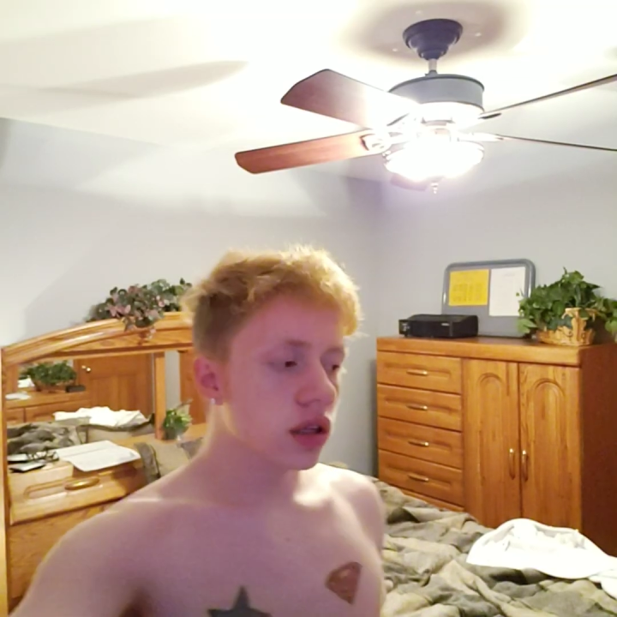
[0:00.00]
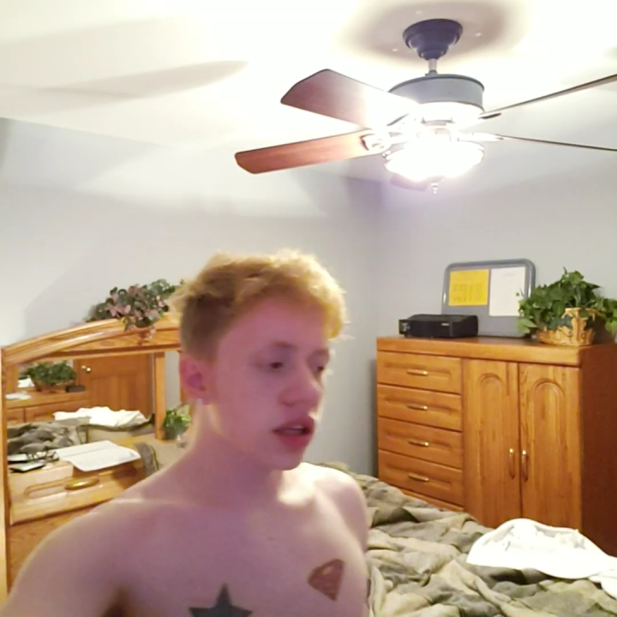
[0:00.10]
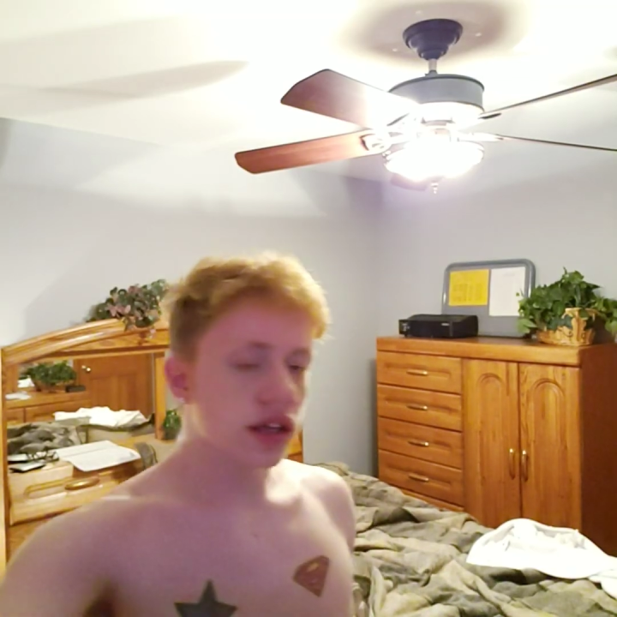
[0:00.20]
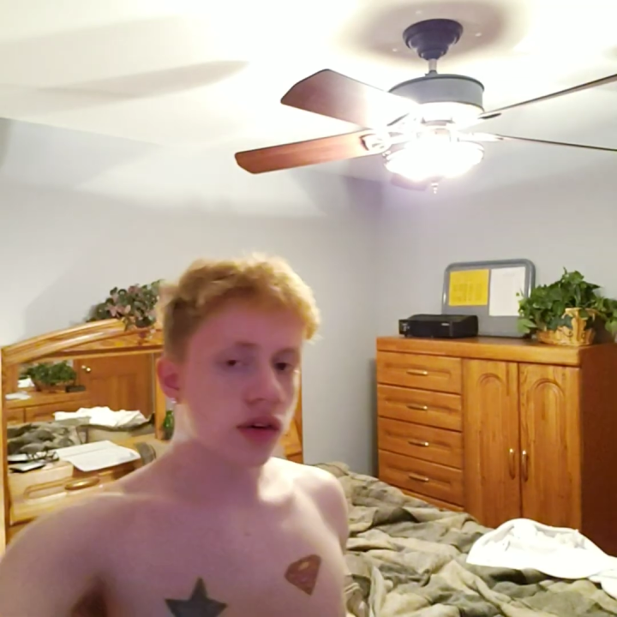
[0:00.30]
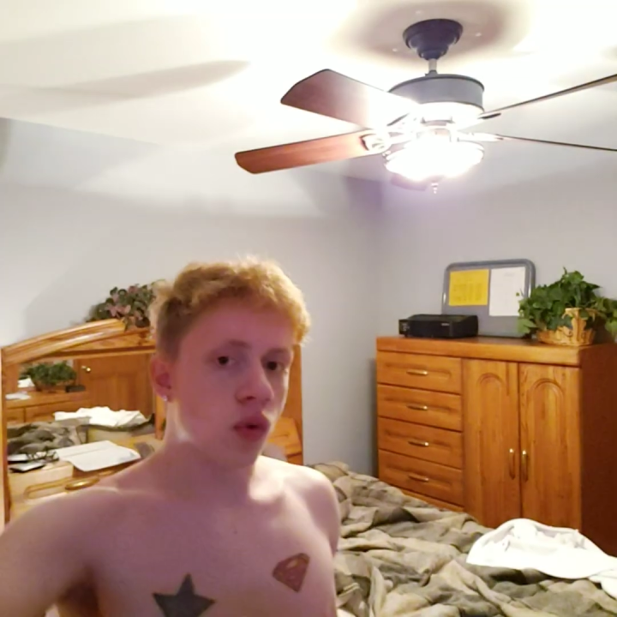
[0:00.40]

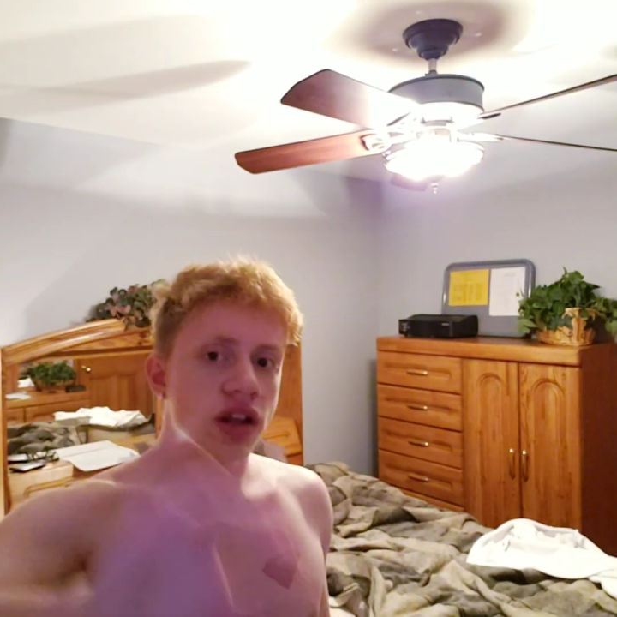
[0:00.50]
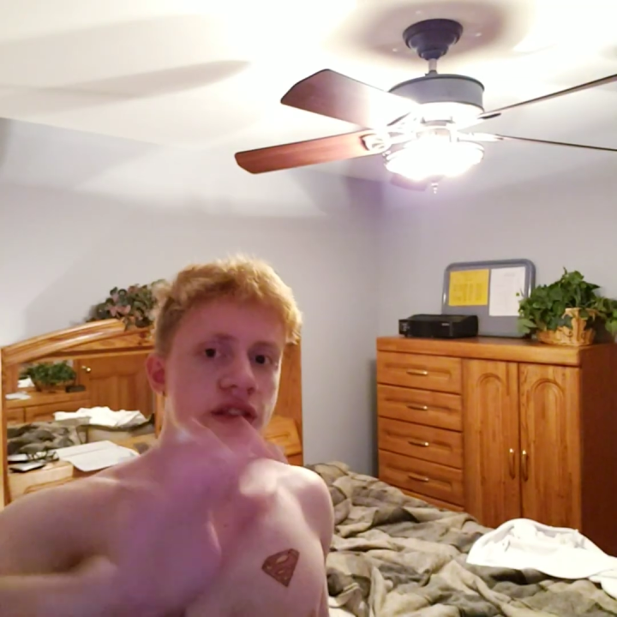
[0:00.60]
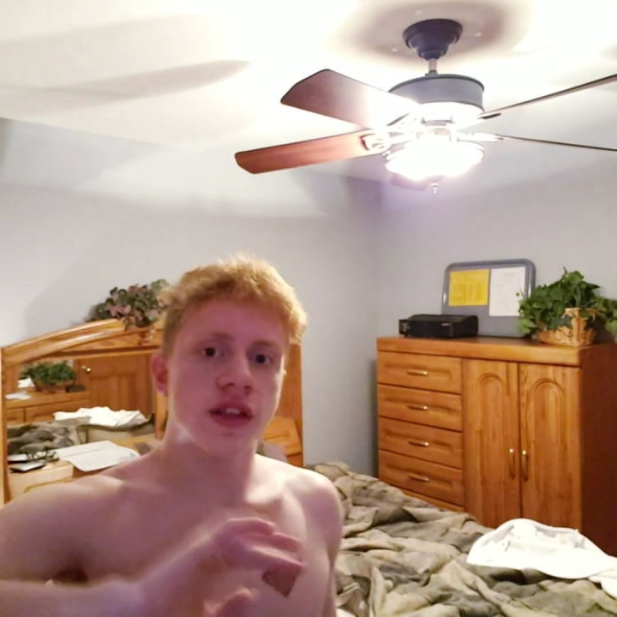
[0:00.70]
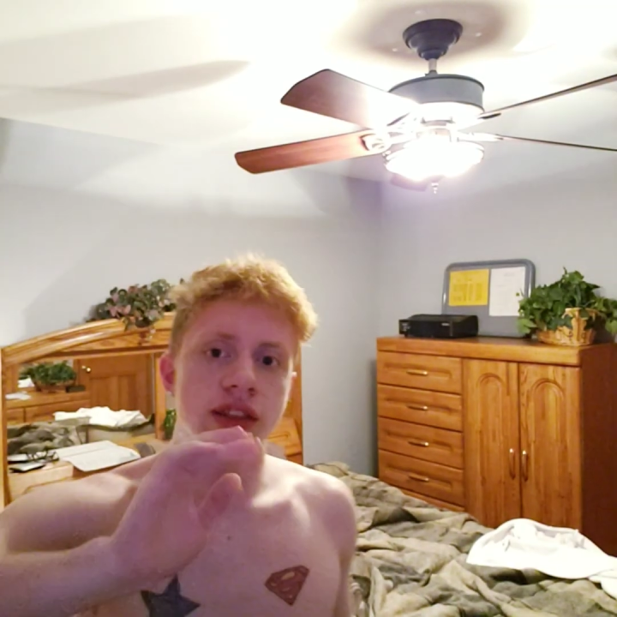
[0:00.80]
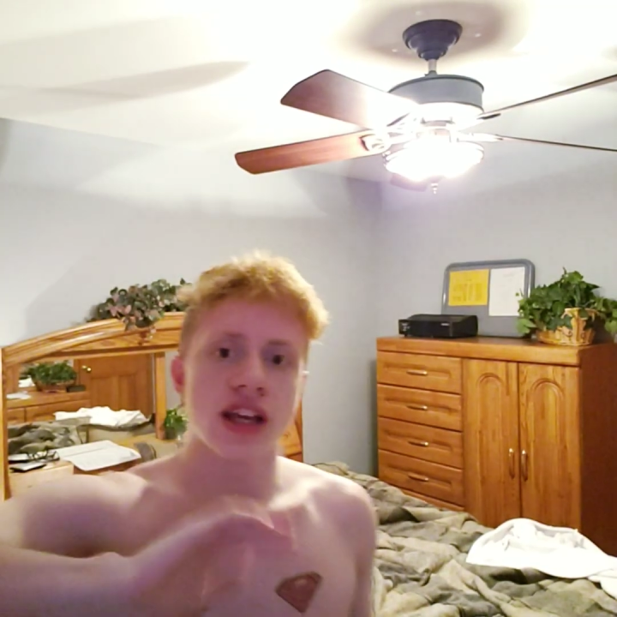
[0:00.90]
Like, why do
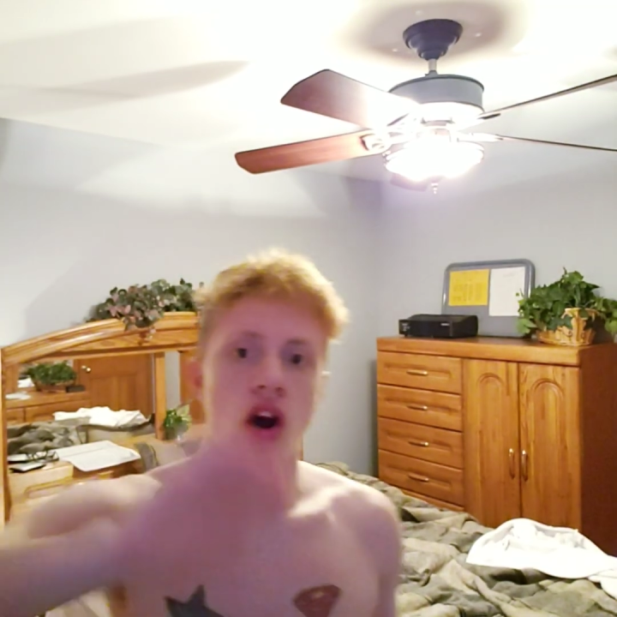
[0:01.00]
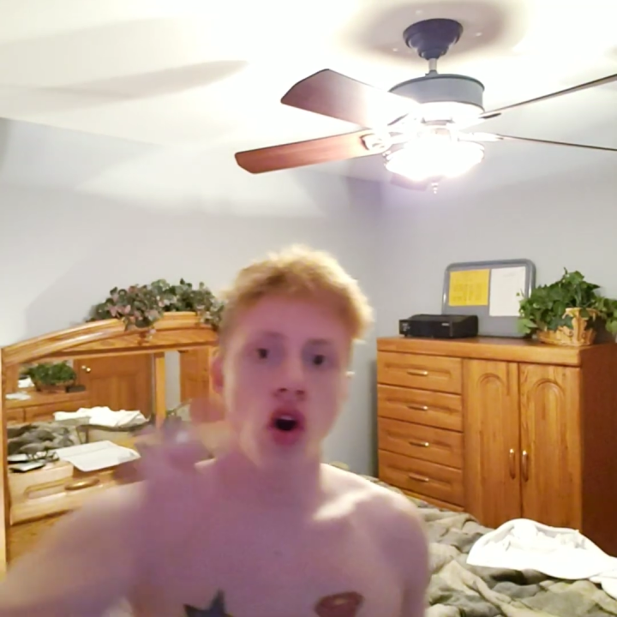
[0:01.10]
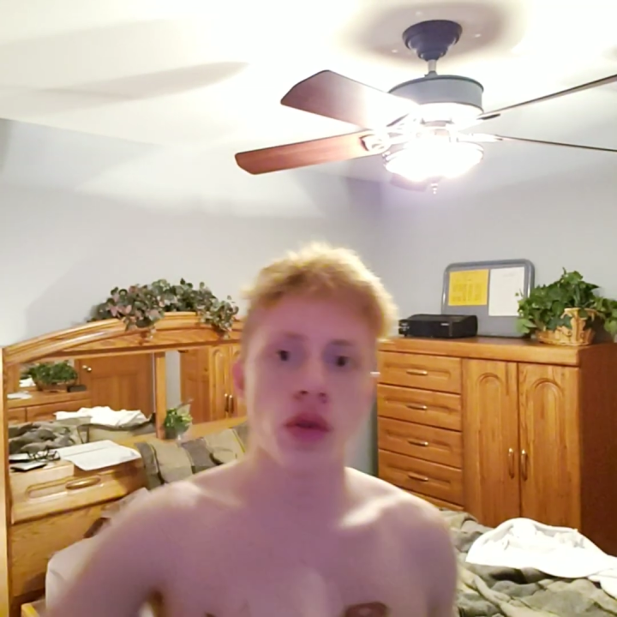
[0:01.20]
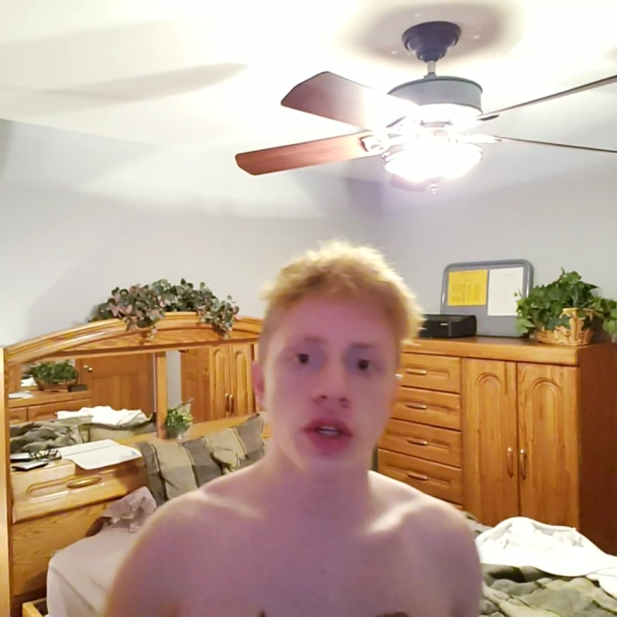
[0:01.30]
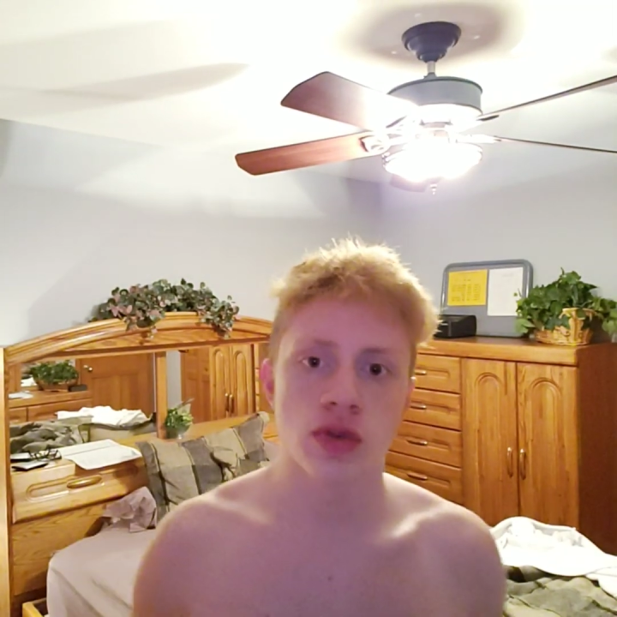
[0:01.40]
you think they got all